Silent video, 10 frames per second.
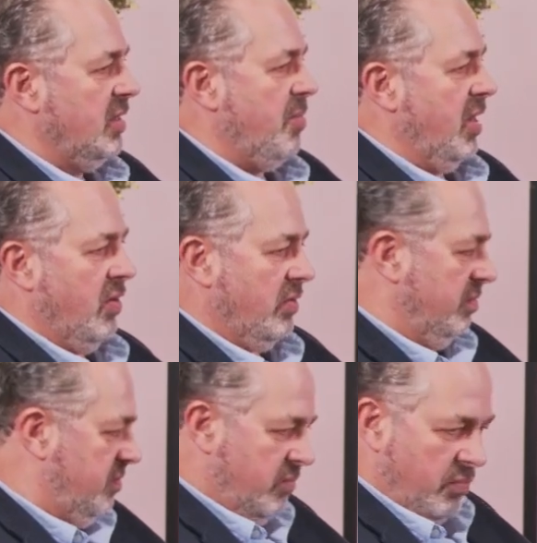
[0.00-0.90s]
depending
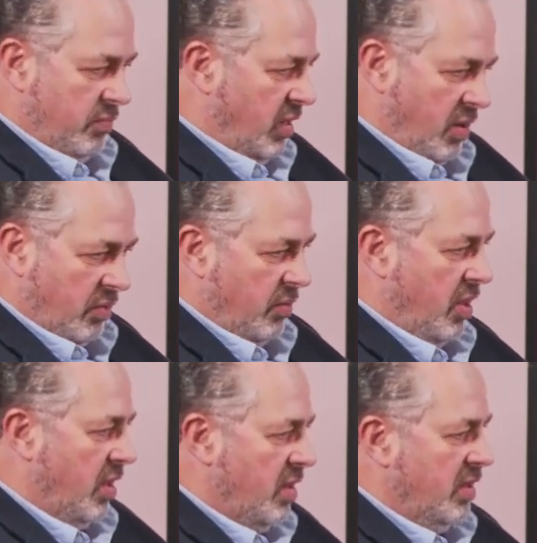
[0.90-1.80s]
on
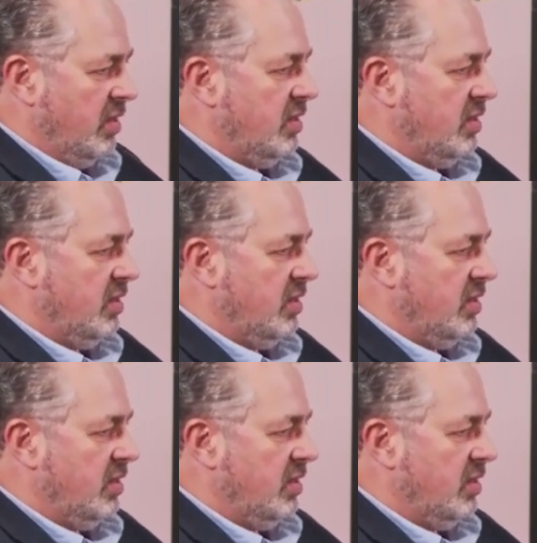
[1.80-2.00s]
the